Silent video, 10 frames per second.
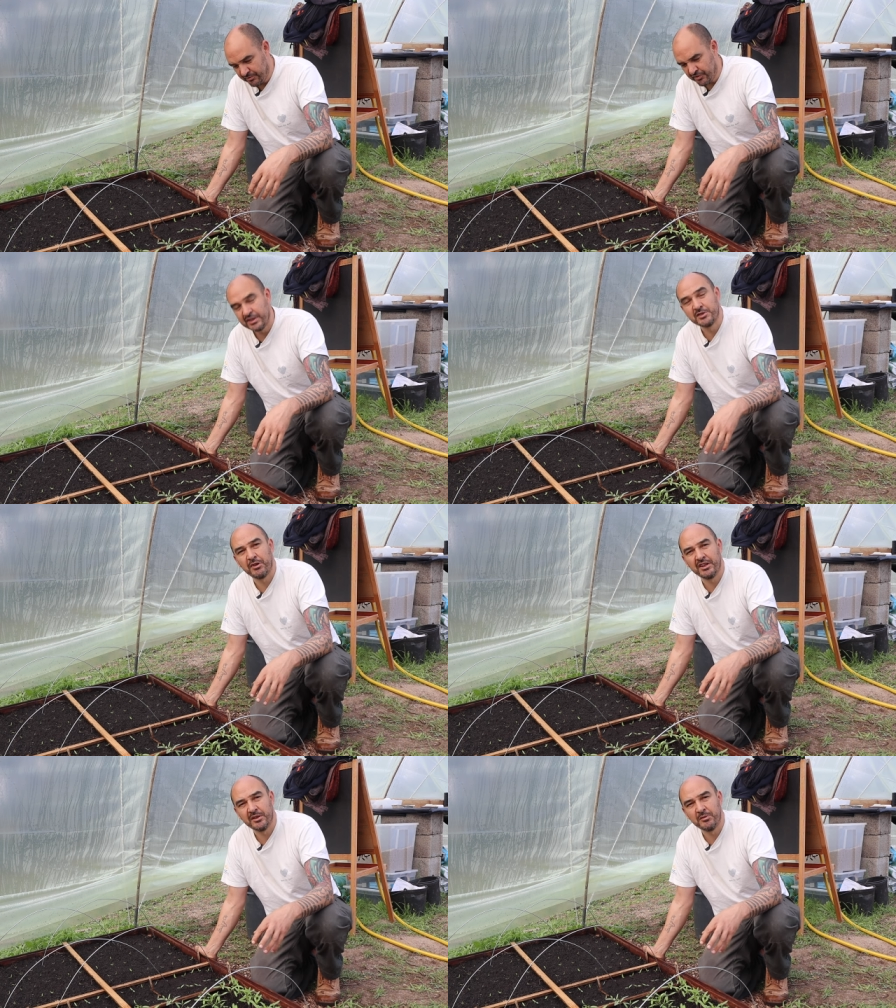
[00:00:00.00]

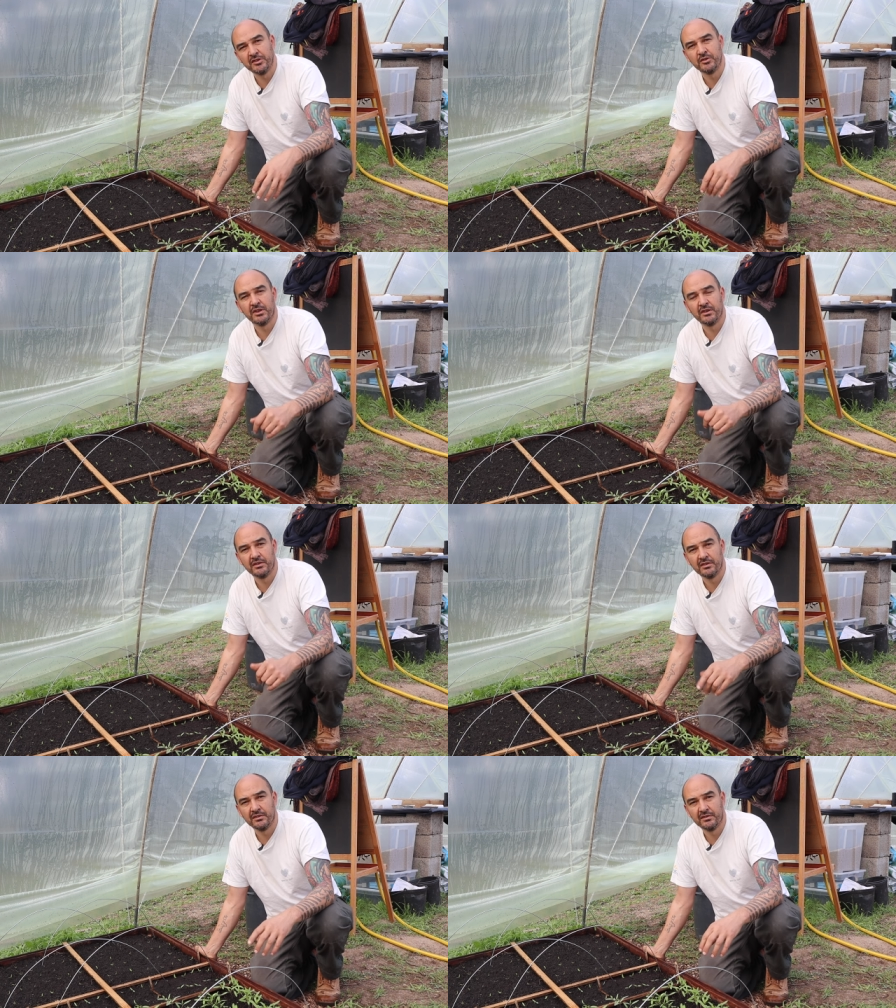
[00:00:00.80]
transplant them into the
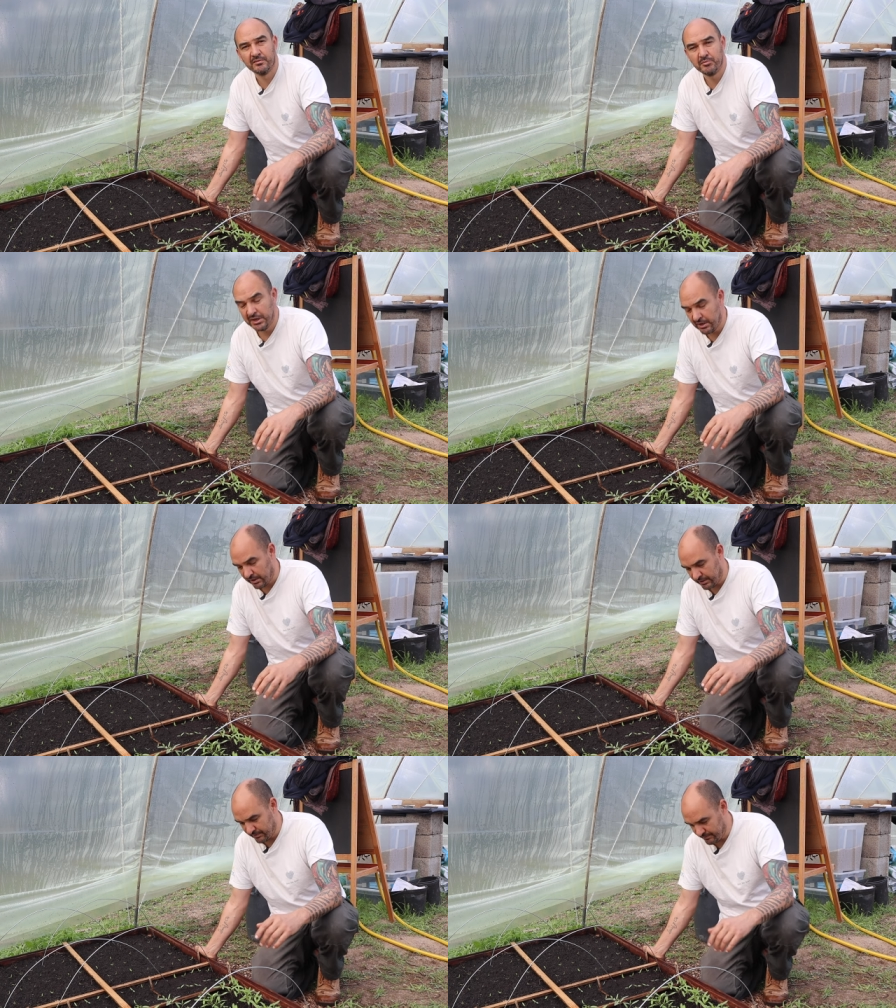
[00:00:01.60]
bee garden.